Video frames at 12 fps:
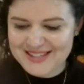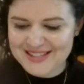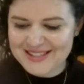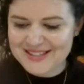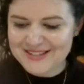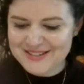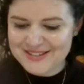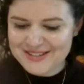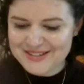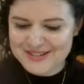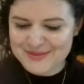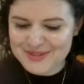so
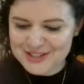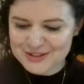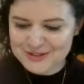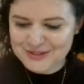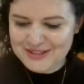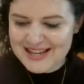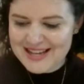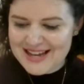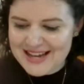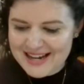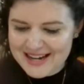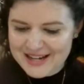special.
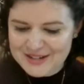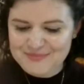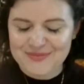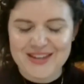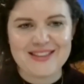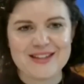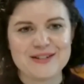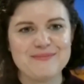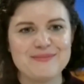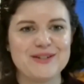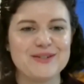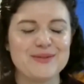And then
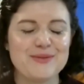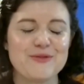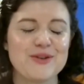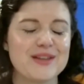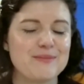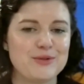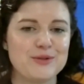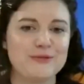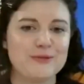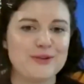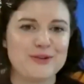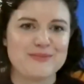because we've got that
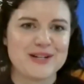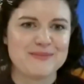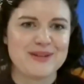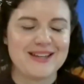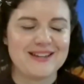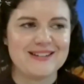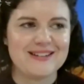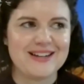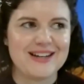beautiful onomatopoeia,